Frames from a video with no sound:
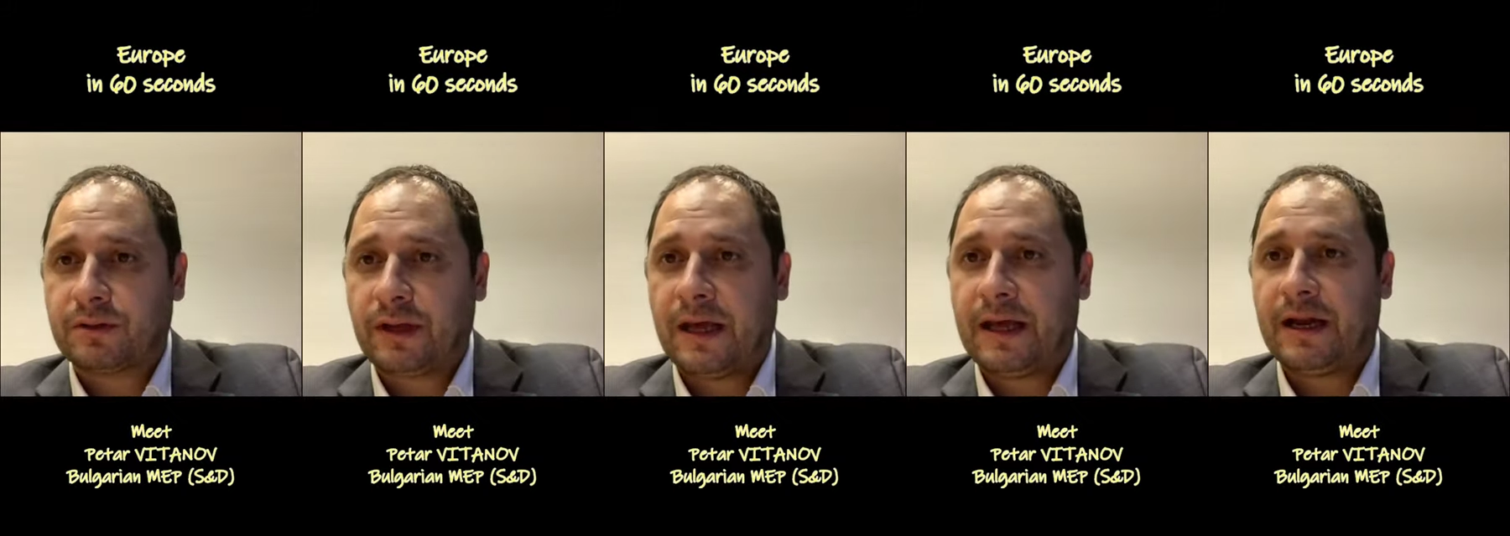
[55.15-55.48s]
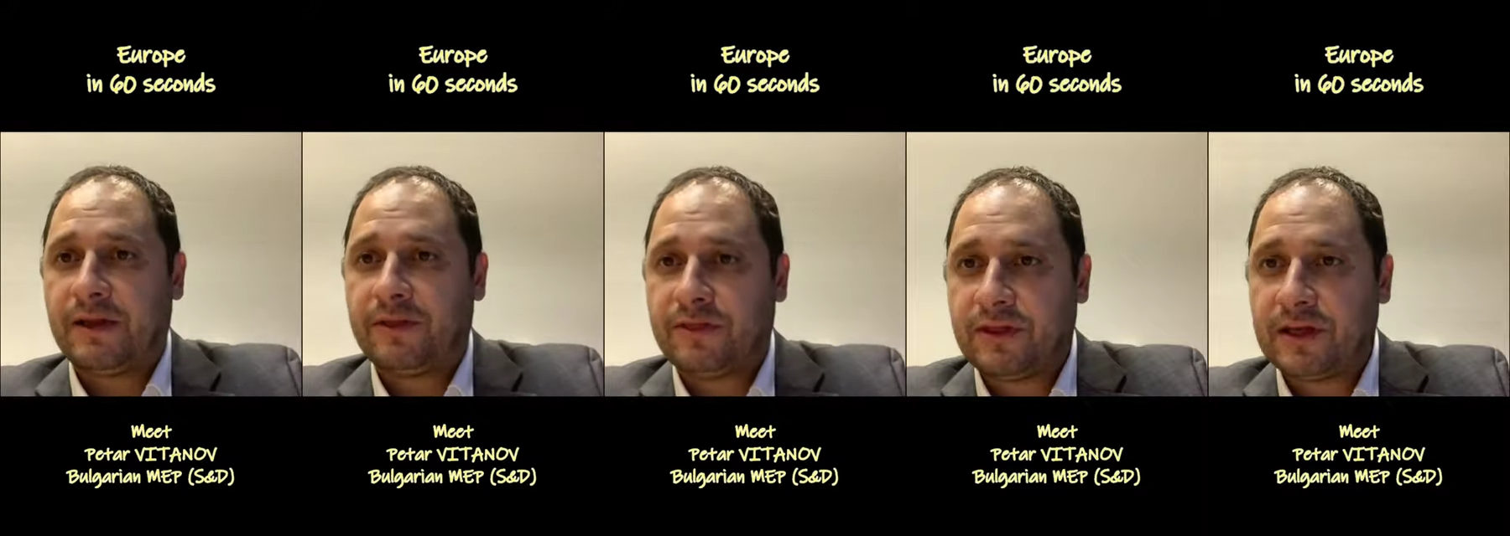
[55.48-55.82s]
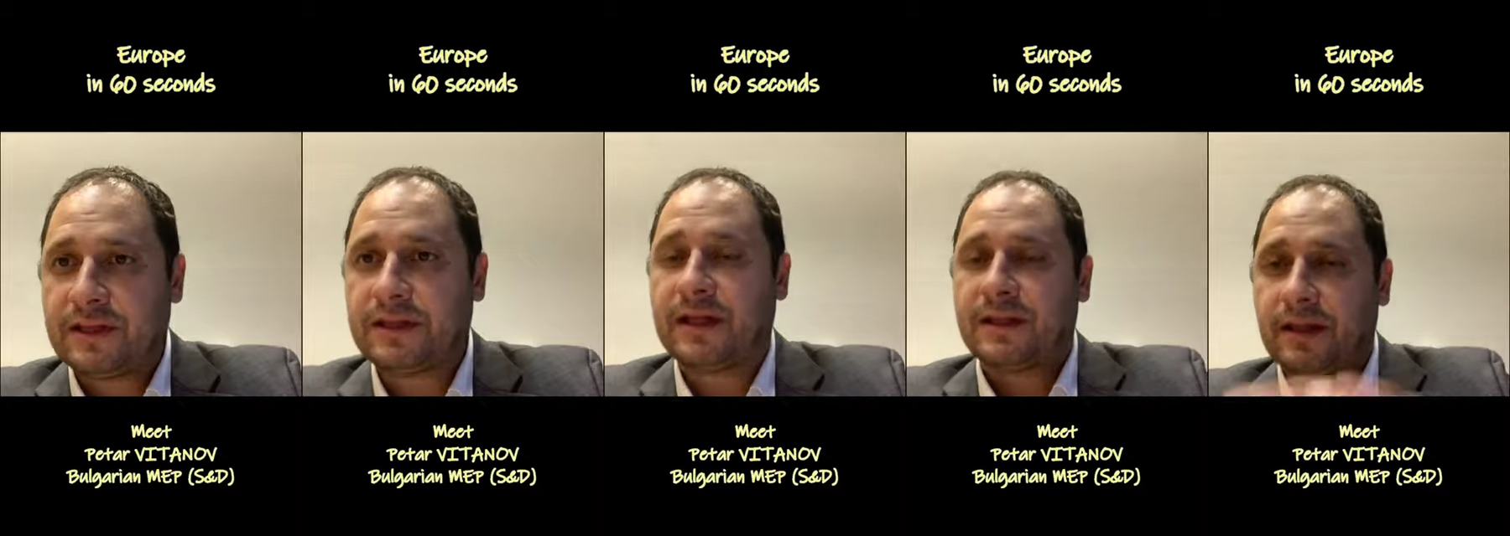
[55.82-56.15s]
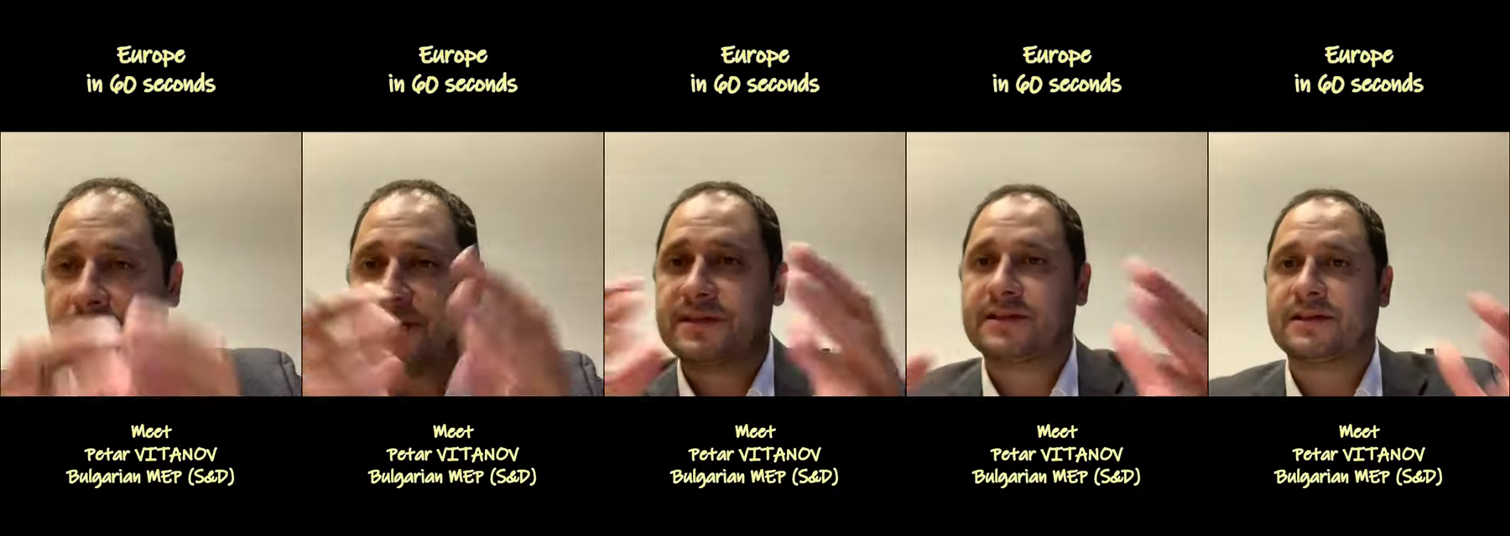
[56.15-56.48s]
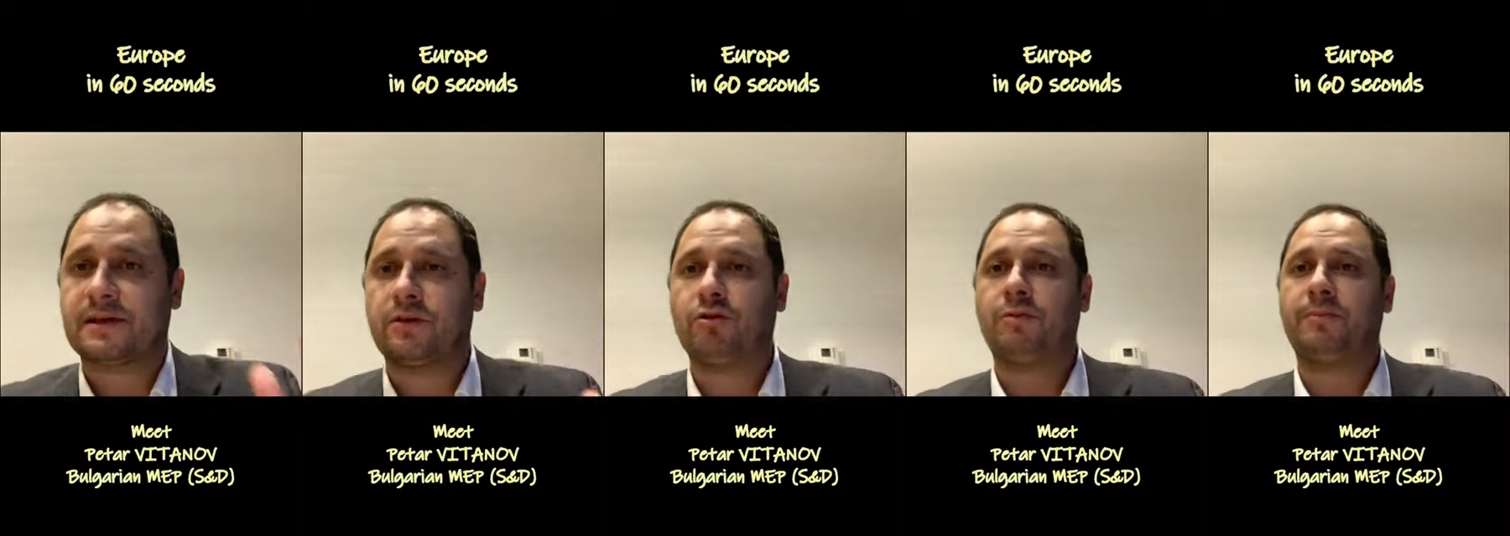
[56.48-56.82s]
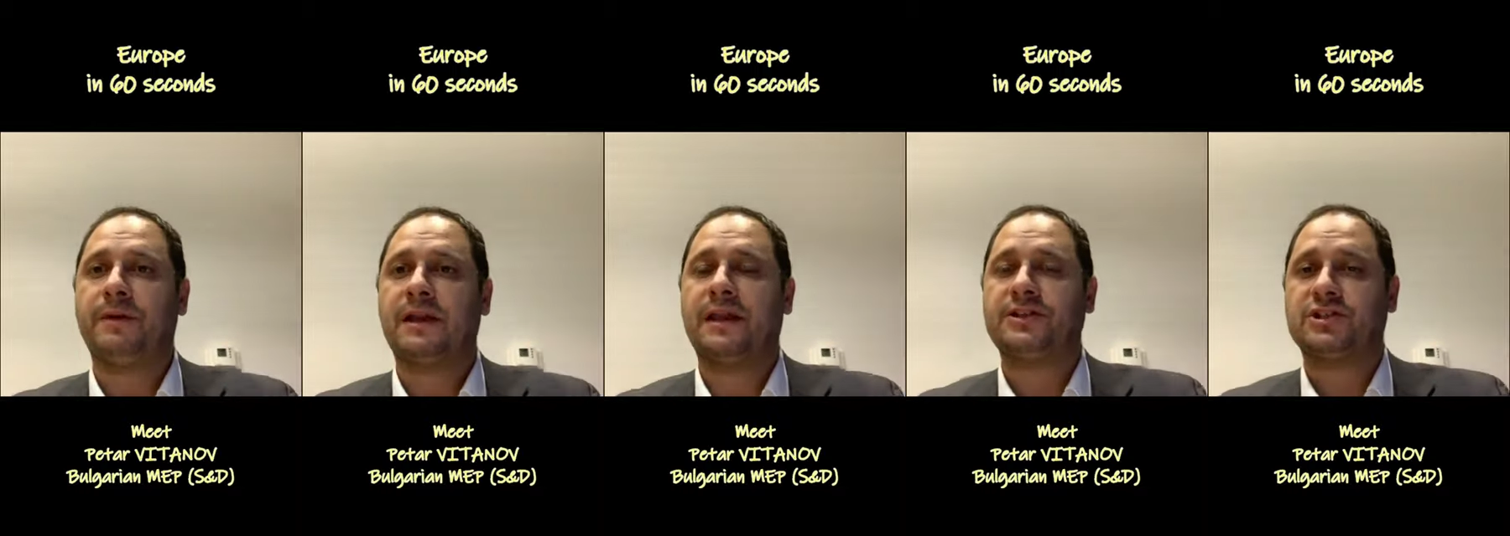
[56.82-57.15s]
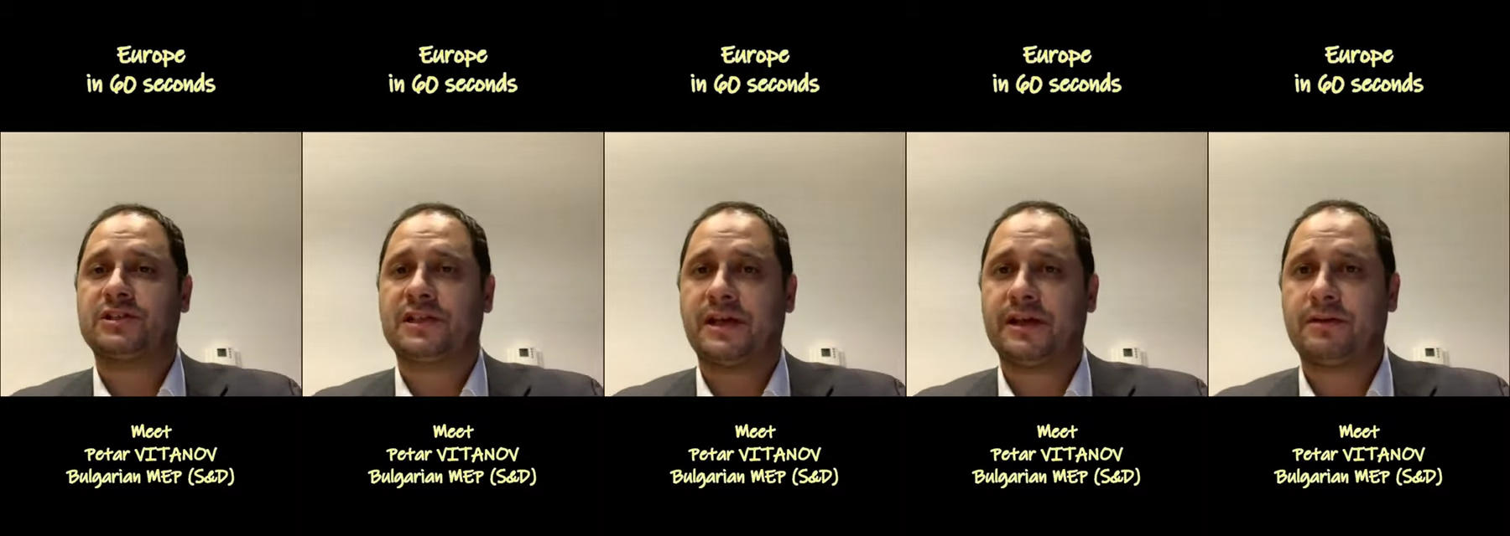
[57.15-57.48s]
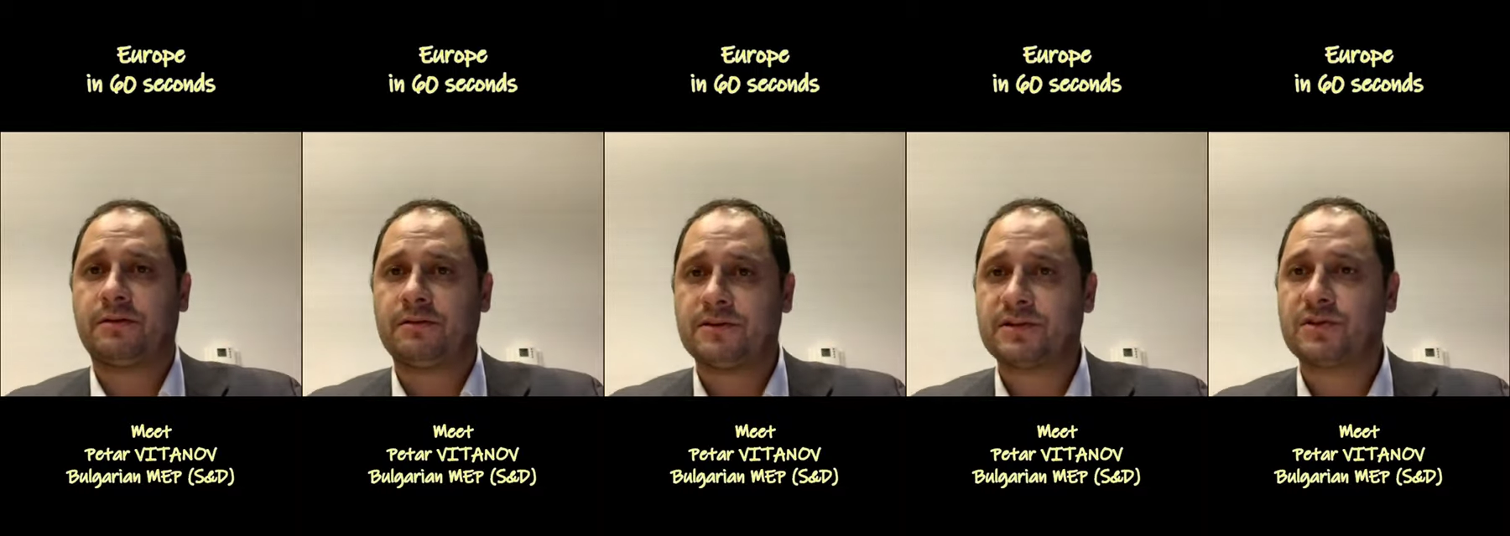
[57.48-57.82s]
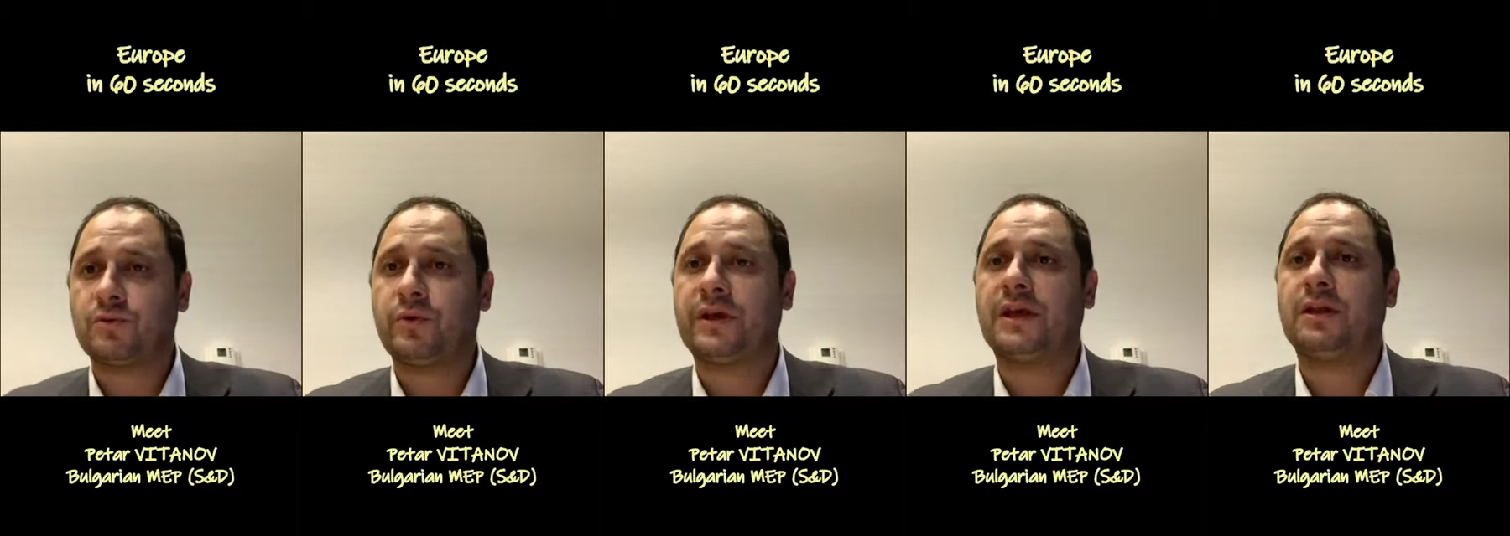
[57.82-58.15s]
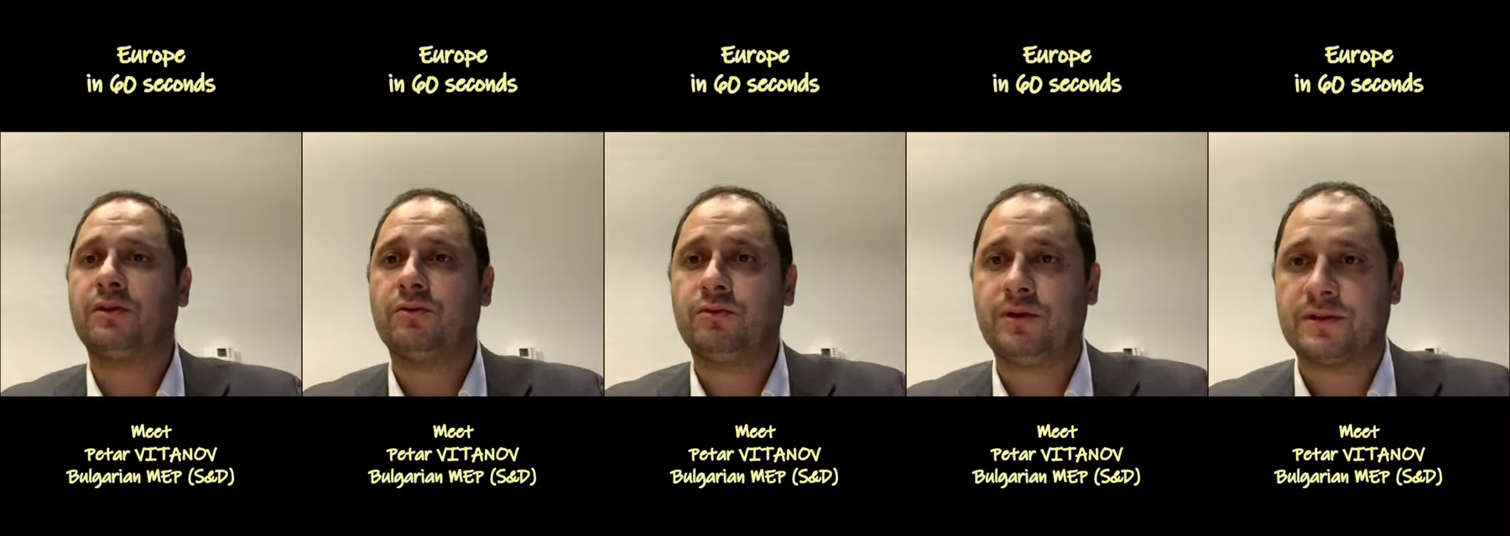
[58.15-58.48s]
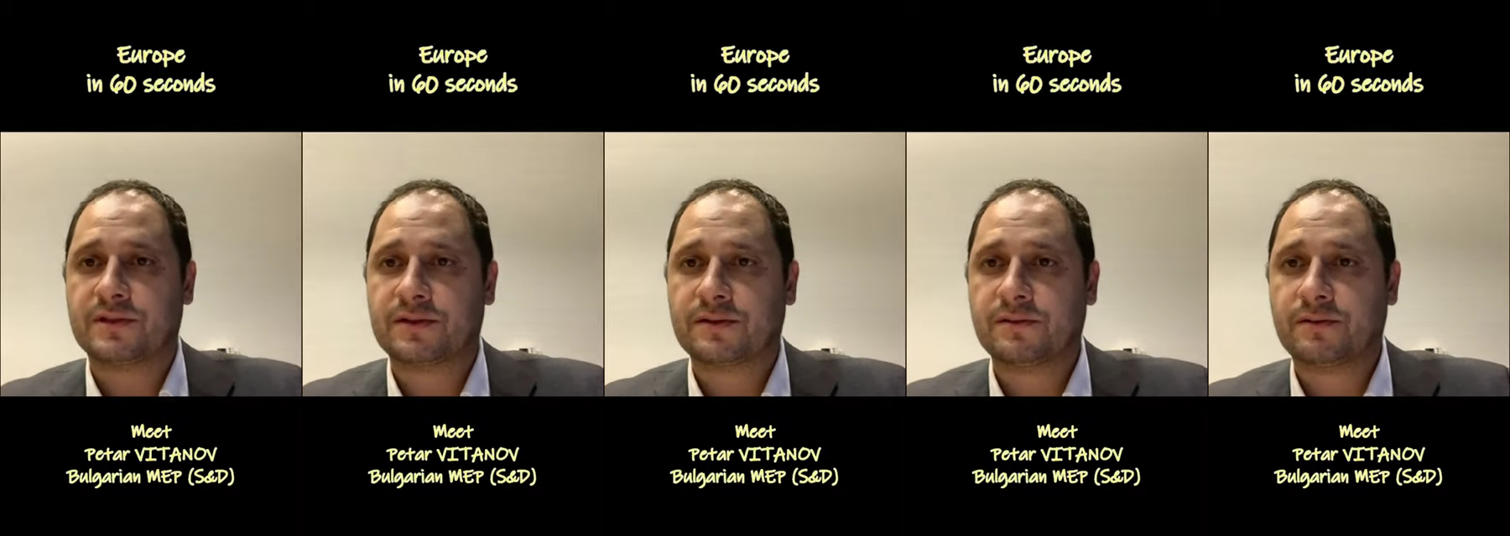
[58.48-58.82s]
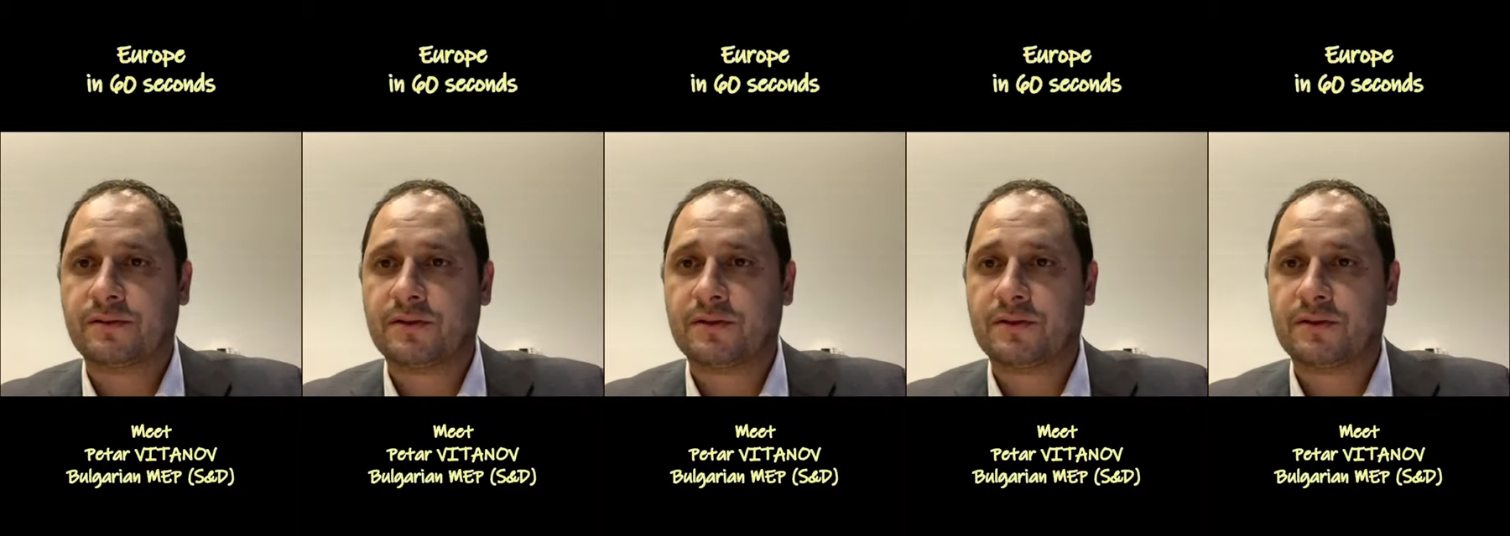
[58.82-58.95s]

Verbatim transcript: And I think that as uh, European legislators, we can do this.